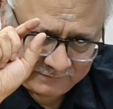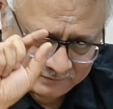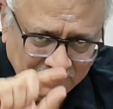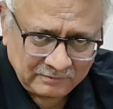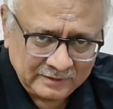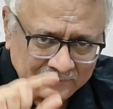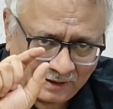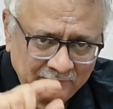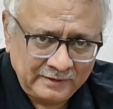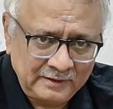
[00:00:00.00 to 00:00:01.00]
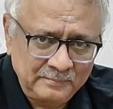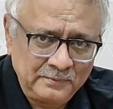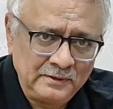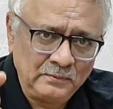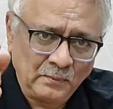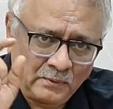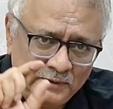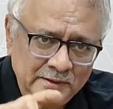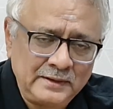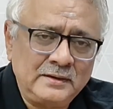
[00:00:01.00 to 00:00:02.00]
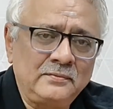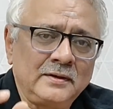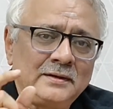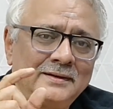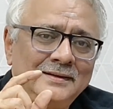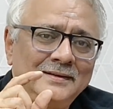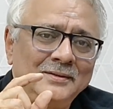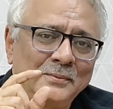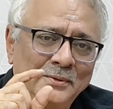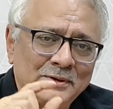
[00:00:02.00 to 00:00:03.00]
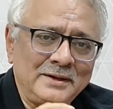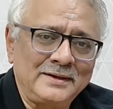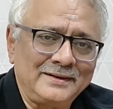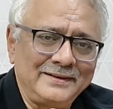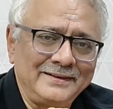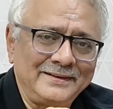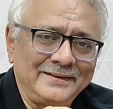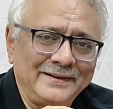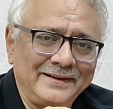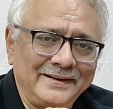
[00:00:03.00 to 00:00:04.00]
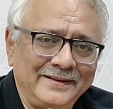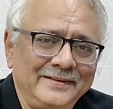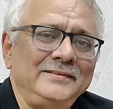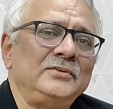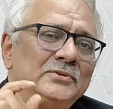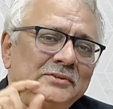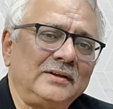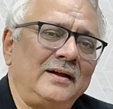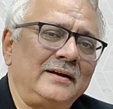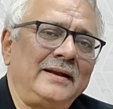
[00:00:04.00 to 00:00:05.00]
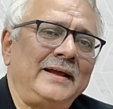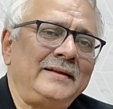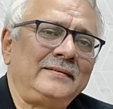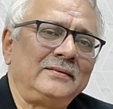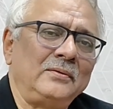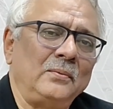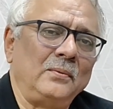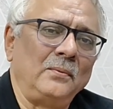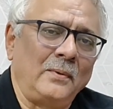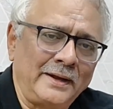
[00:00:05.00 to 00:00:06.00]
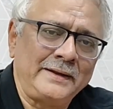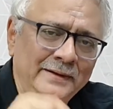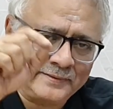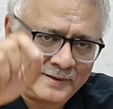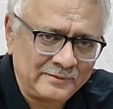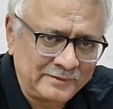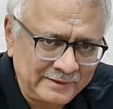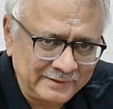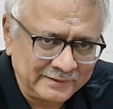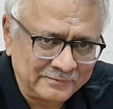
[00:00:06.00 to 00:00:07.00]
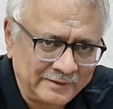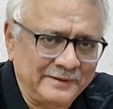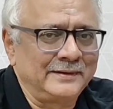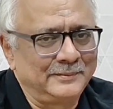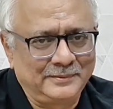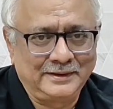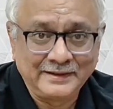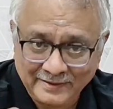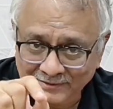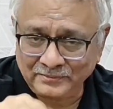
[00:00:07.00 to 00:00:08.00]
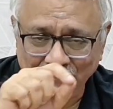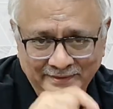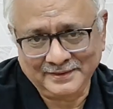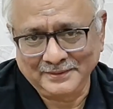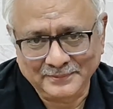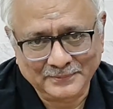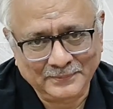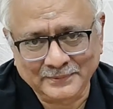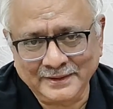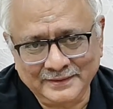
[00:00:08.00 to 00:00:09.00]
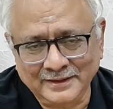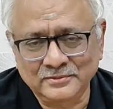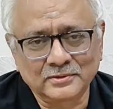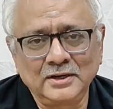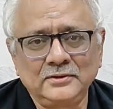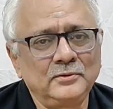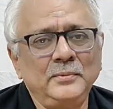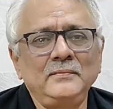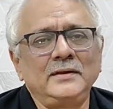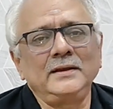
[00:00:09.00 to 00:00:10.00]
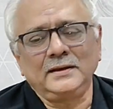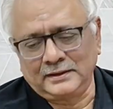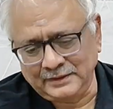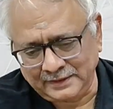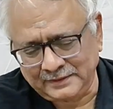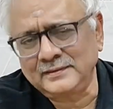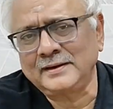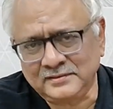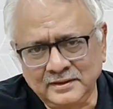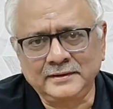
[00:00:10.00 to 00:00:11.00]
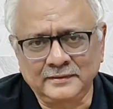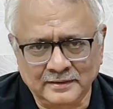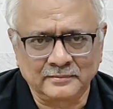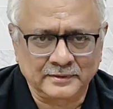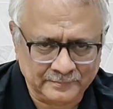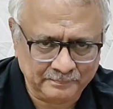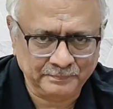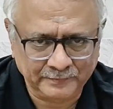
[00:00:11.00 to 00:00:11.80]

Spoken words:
This cover is available only when the owner injures or dies while traveling in the vehicle, in his vehicle. Okay, that should be very clear. It's a restricted cover.